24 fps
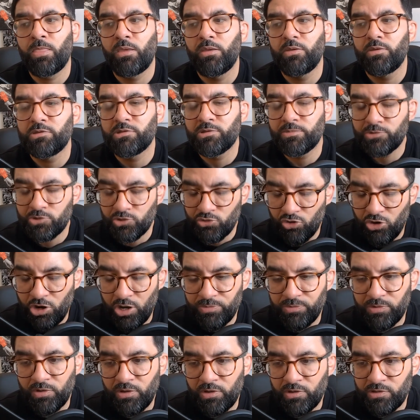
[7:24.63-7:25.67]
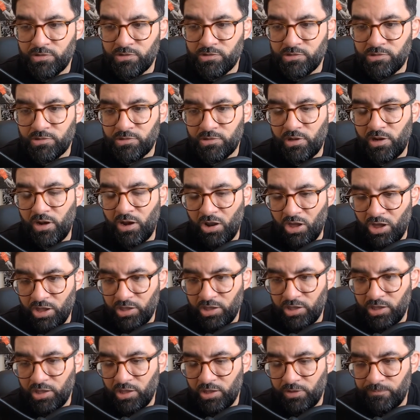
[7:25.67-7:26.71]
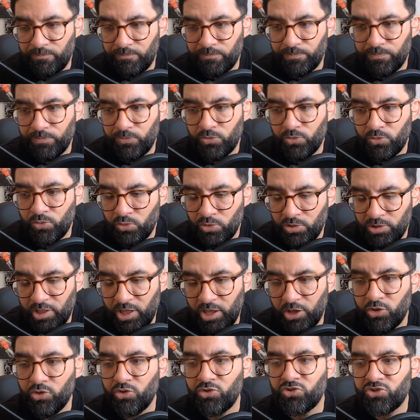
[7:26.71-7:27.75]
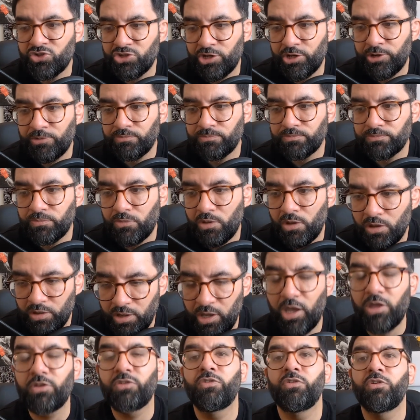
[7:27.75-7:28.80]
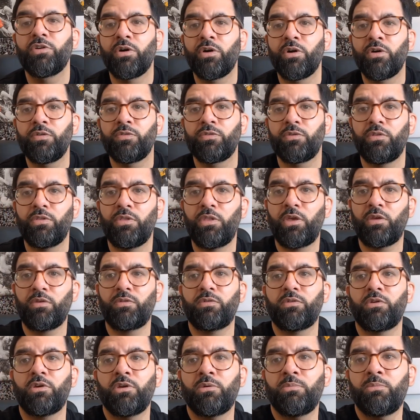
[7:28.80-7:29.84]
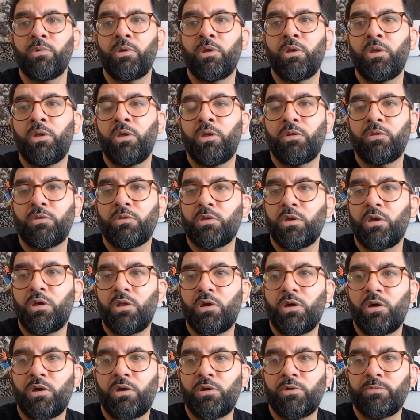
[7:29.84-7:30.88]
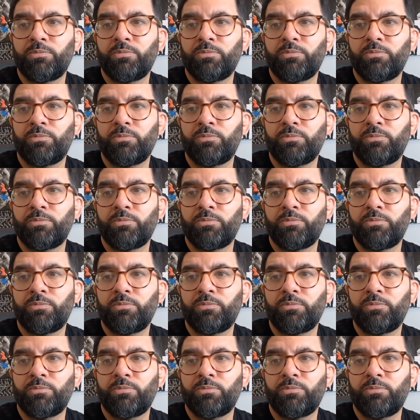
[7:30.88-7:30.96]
Subscribe to this, like it, all of that good shit. I'll catch you guys next time. Ta-da!